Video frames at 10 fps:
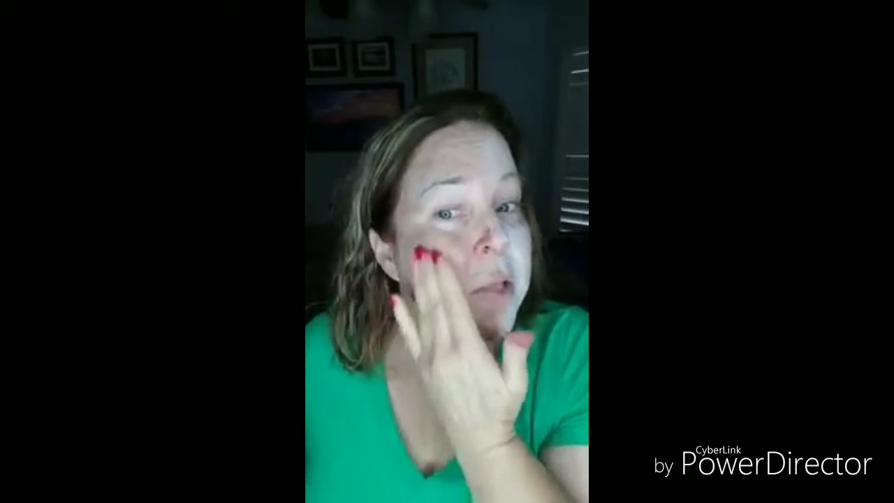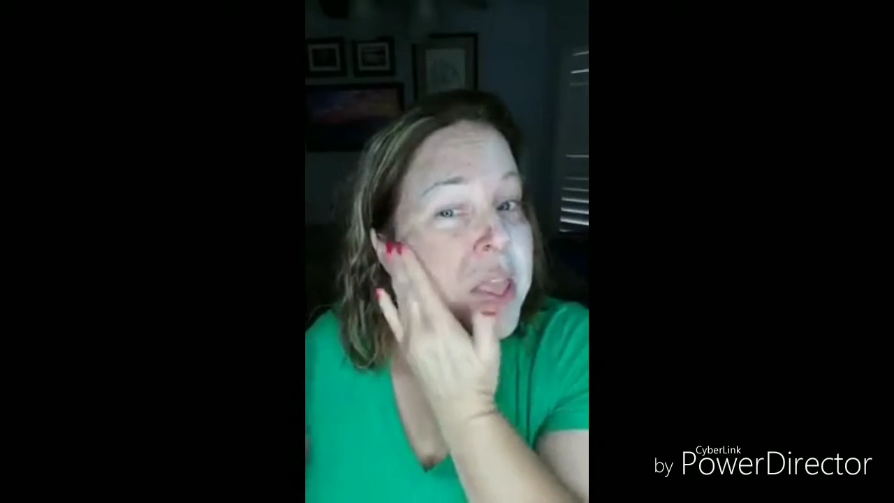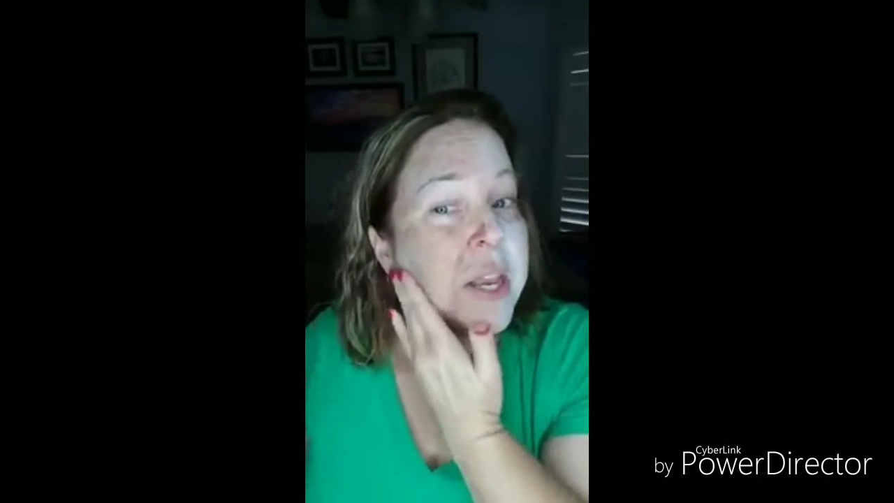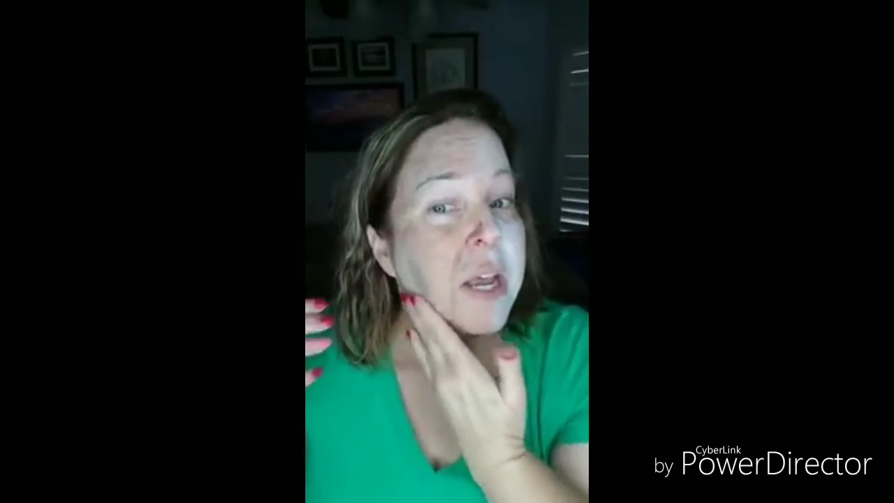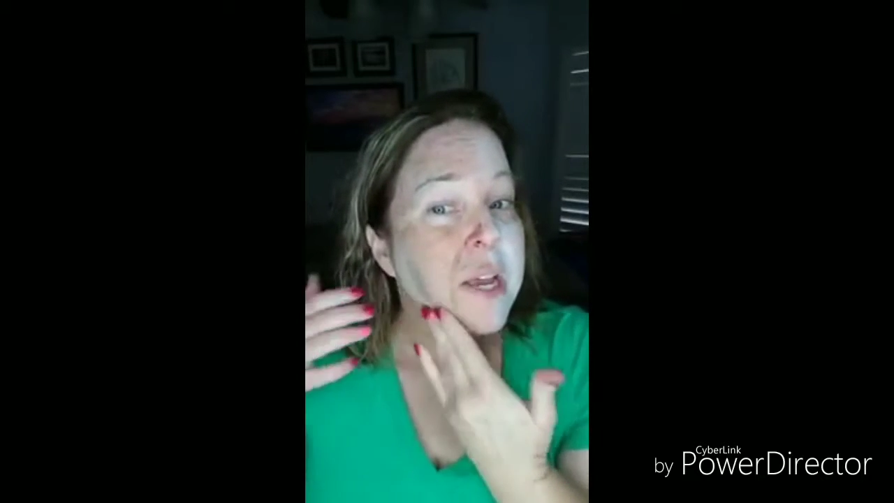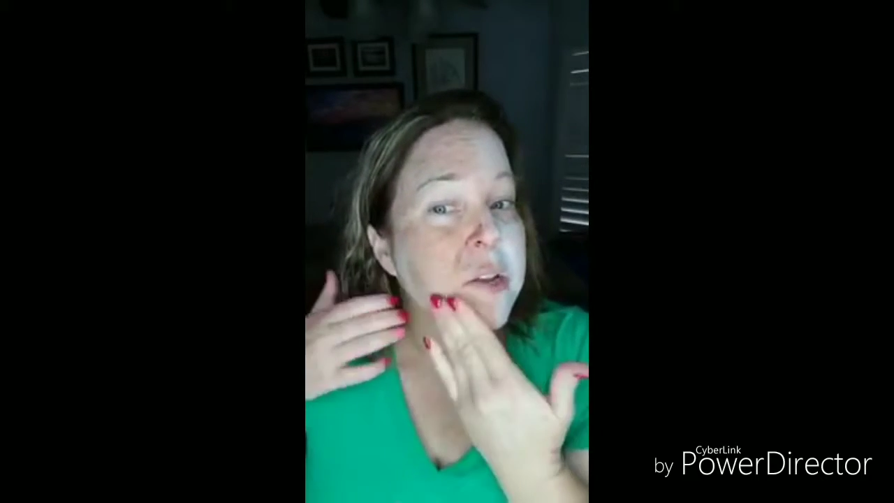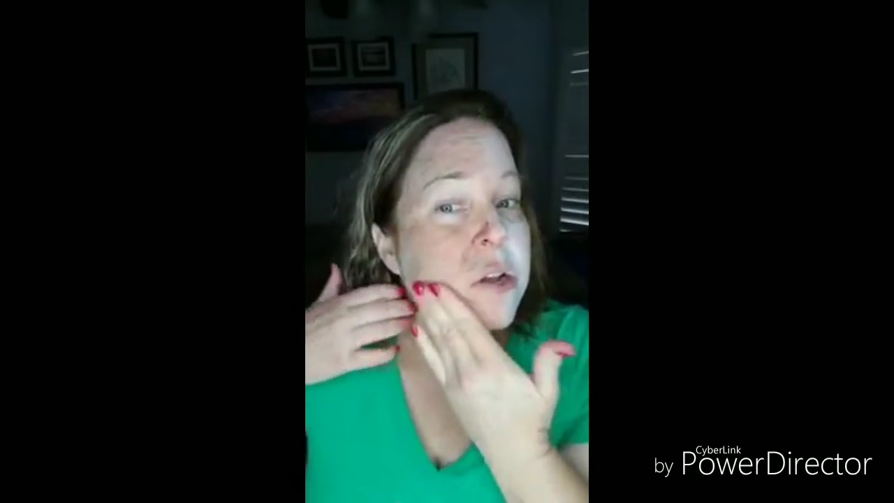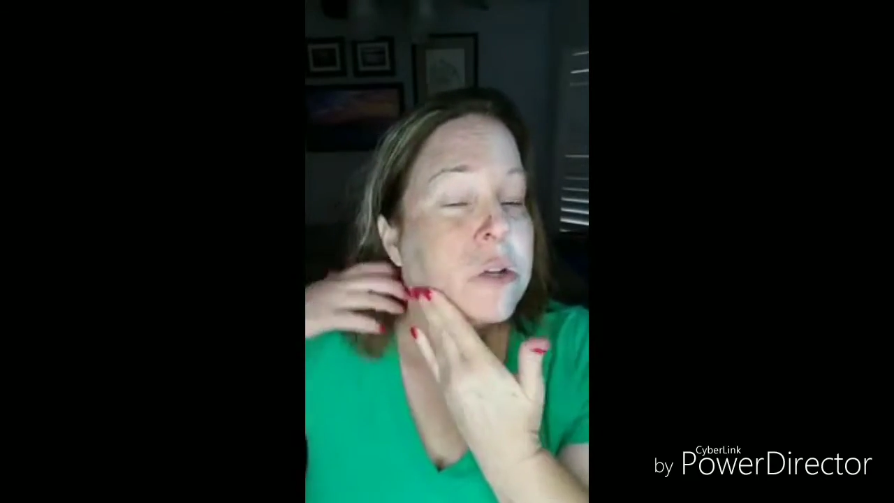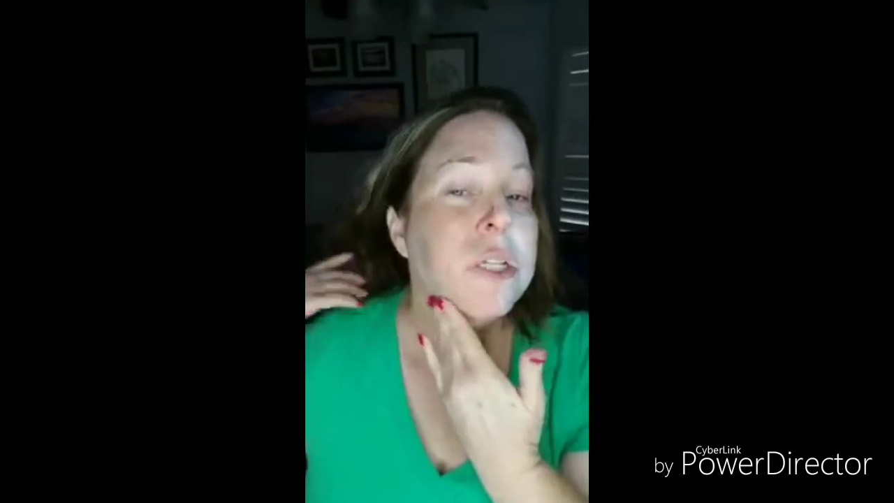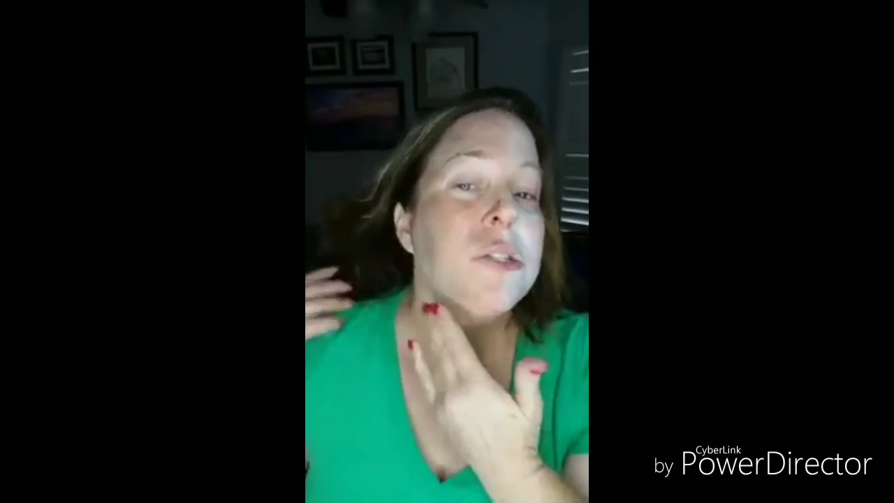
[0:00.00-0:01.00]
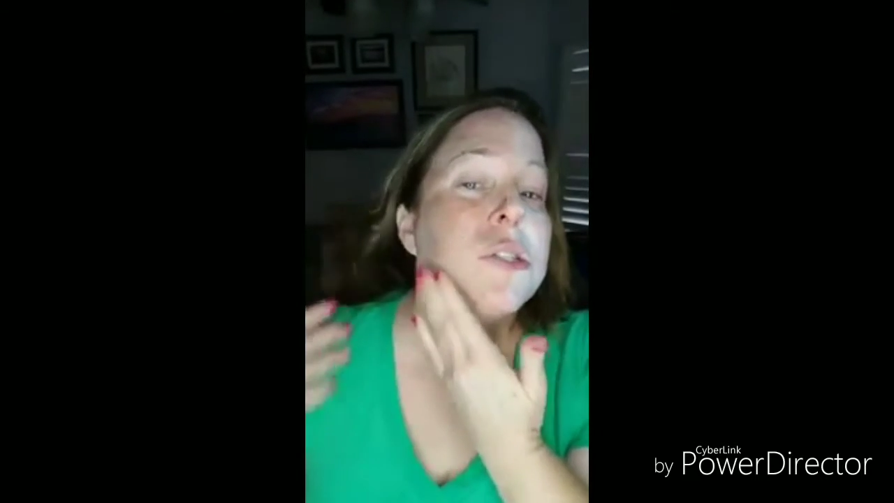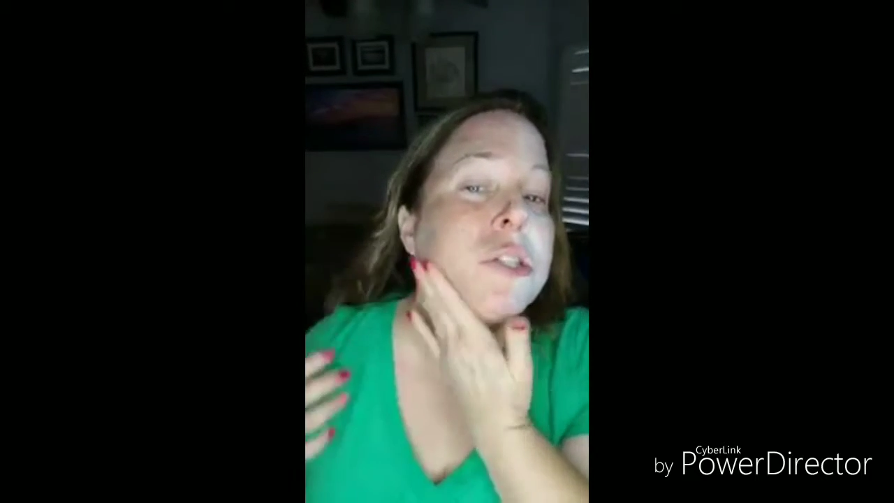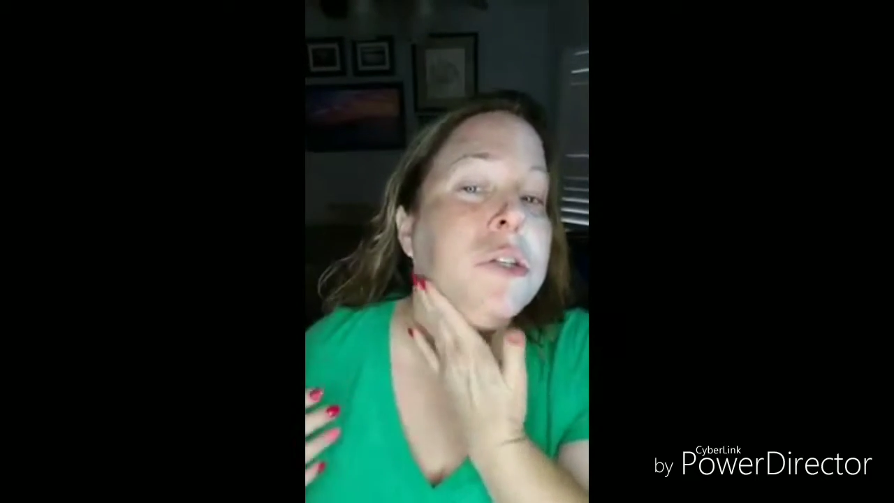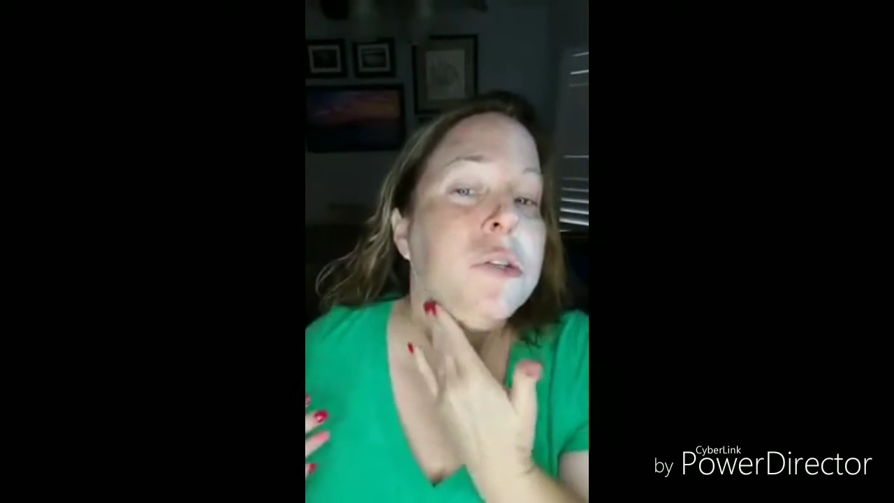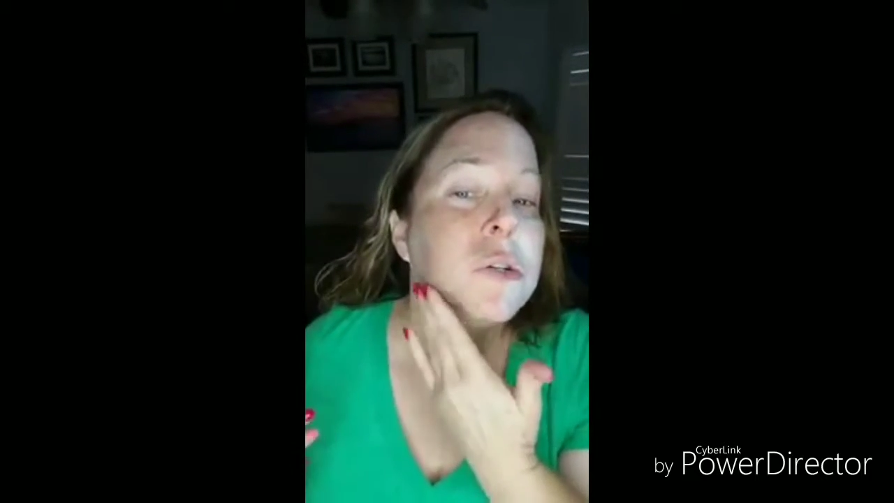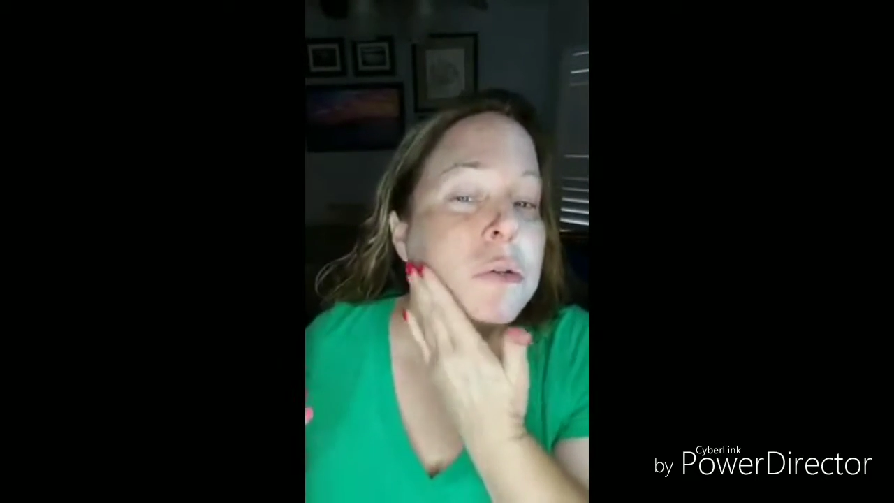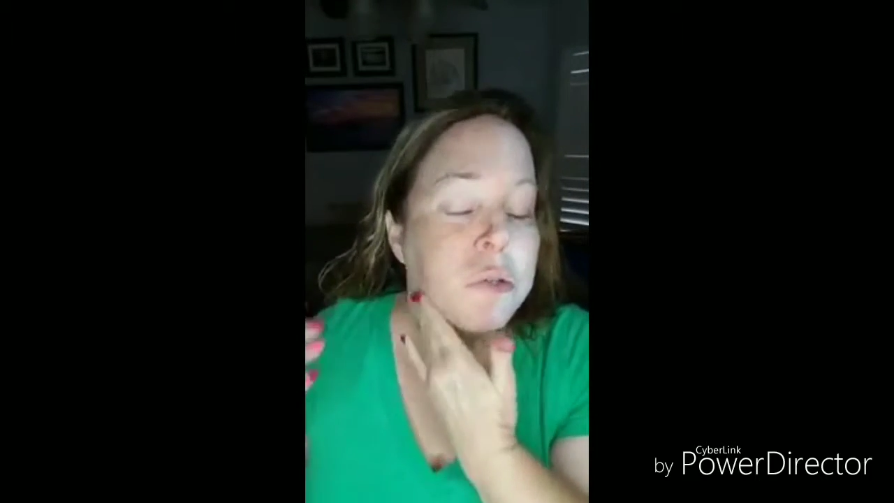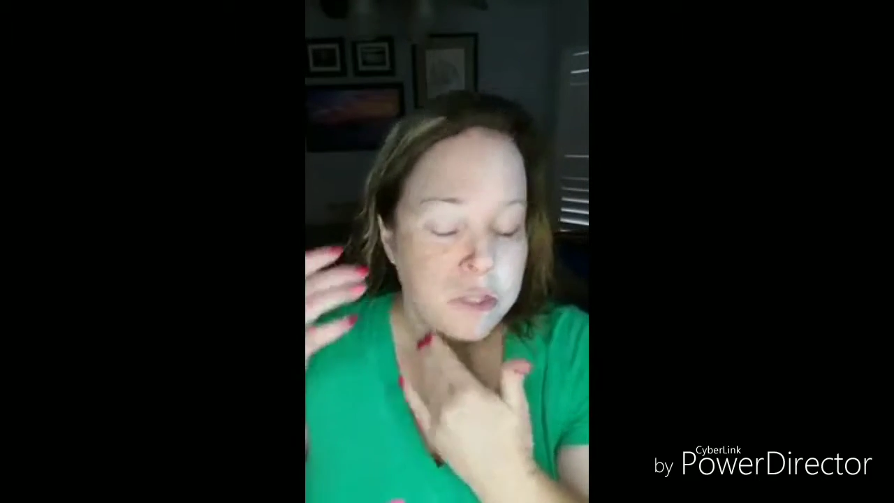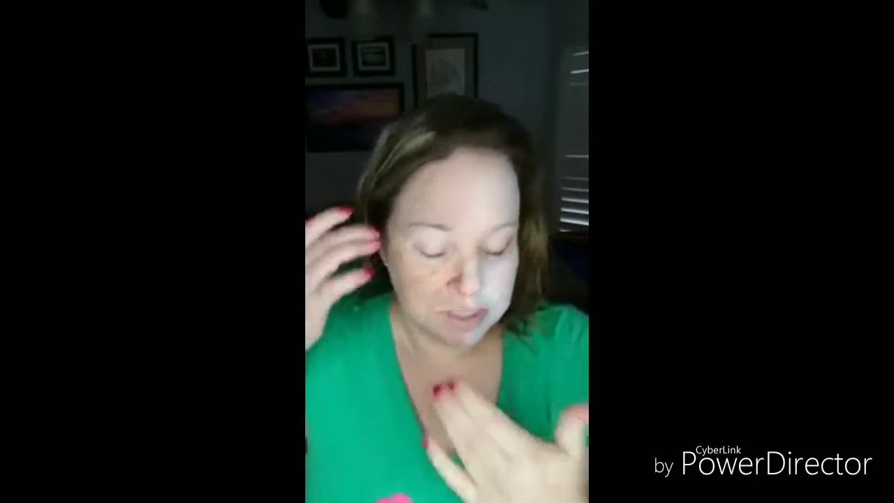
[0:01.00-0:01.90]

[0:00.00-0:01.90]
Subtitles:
And then I noticed too,